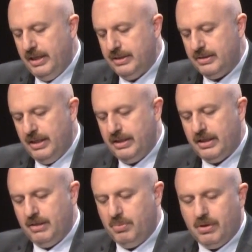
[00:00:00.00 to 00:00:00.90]
and
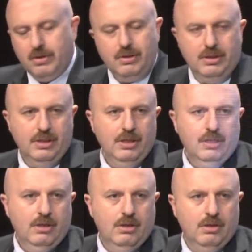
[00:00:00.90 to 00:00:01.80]
AK Party
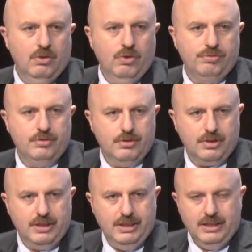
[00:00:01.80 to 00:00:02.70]
of
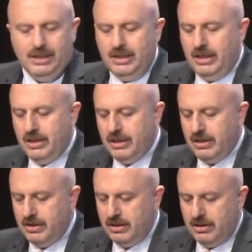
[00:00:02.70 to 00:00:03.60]
Turkey
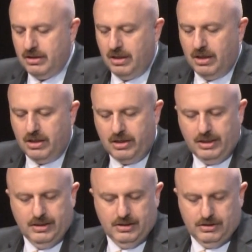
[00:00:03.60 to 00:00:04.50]
are
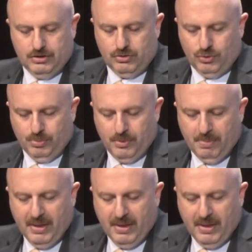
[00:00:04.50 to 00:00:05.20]
in this group.